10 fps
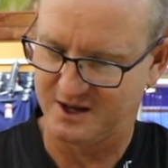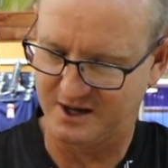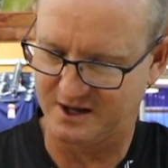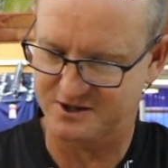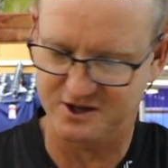
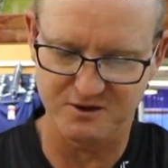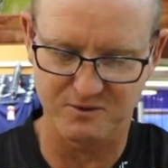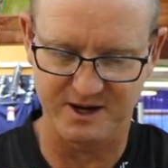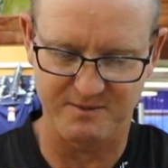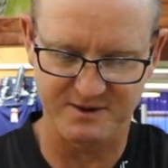And I'll show you
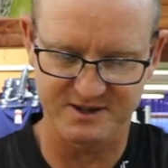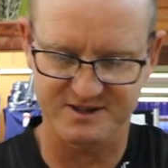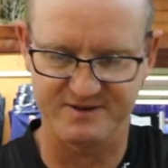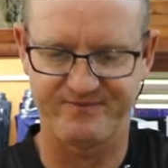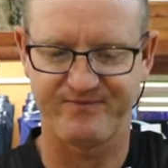what
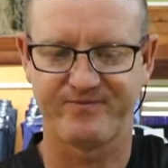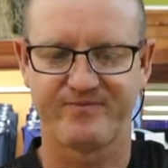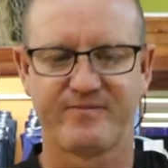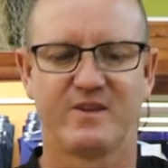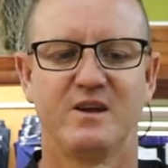happens.
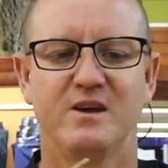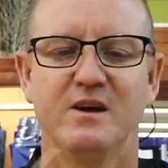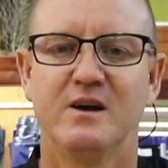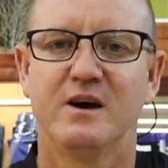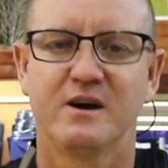
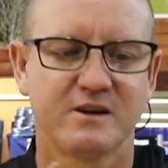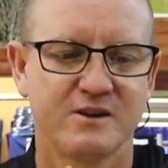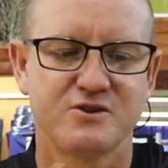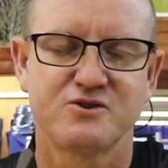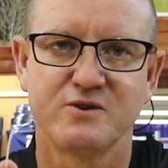Okay,
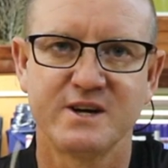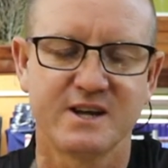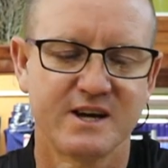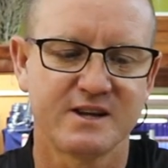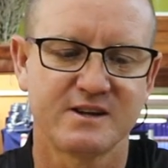to join
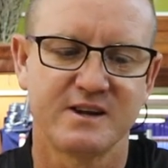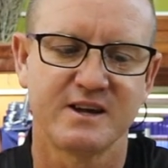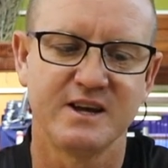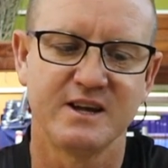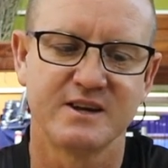that, again,